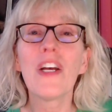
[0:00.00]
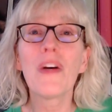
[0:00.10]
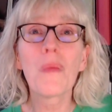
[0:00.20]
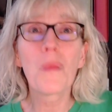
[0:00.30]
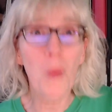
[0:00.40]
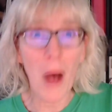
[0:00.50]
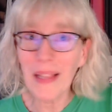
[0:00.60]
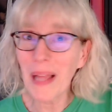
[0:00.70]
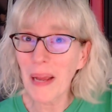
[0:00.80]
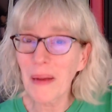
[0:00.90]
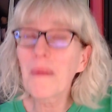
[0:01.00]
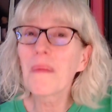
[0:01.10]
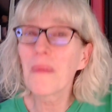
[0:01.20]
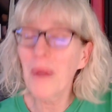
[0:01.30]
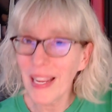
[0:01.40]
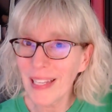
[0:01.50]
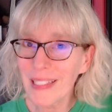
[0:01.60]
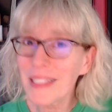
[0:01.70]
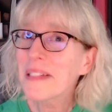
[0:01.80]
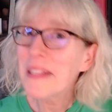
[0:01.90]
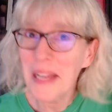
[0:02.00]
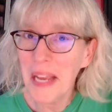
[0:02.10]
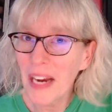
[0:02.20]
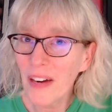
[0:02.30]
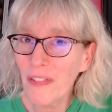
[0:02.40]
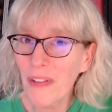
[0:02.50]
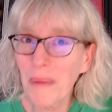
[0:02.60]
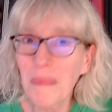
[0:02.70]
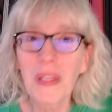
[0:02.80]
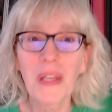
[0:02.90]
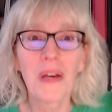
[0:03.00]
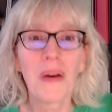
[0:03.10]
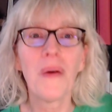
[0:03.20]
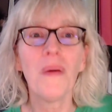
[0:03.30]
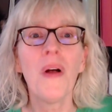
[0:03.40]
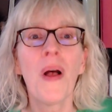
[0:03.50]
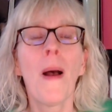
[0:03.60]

While I wait to hear from you,